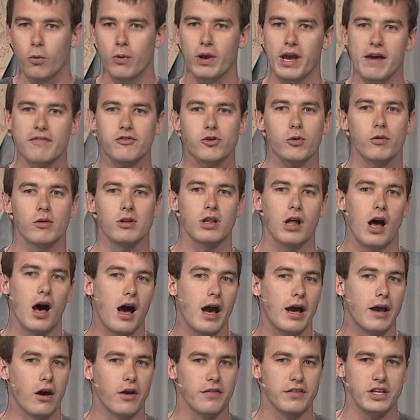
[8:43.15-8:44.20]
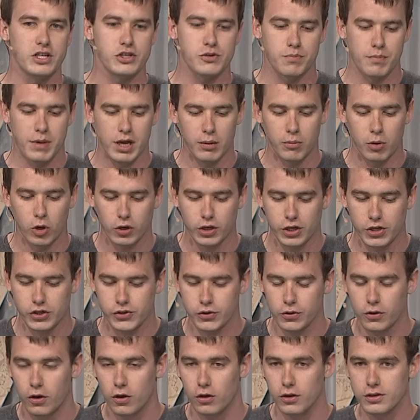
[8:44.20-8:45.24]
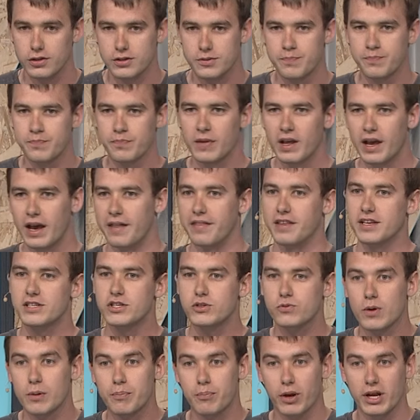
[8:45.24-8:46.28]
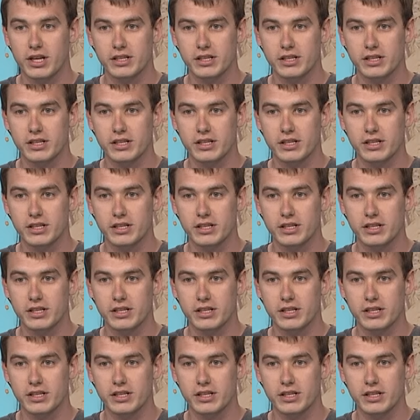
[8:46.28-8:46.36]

we have to rely on these minimal controls. And this is what